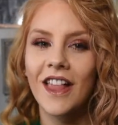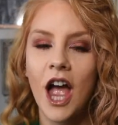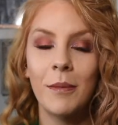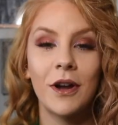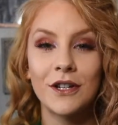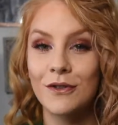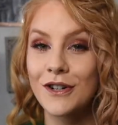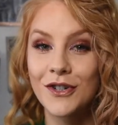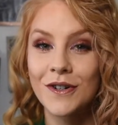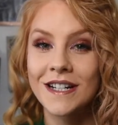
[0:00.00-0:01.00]
I hope you guys all
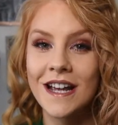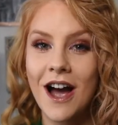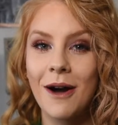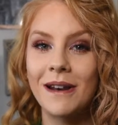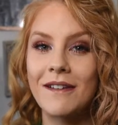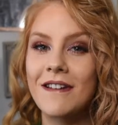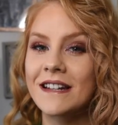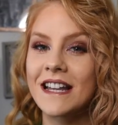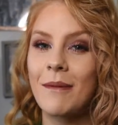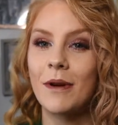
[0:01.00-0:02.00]
enjoyed it. I will leave a
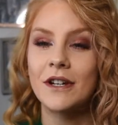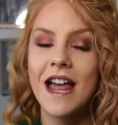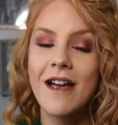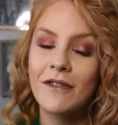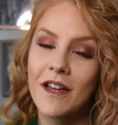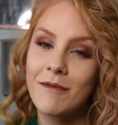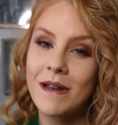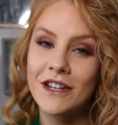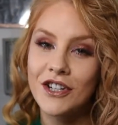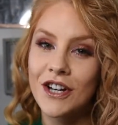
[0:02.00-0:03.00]
link down below to everything I've
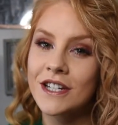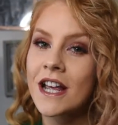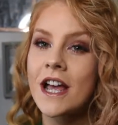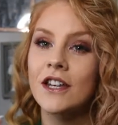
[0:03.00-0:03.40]
mentioned.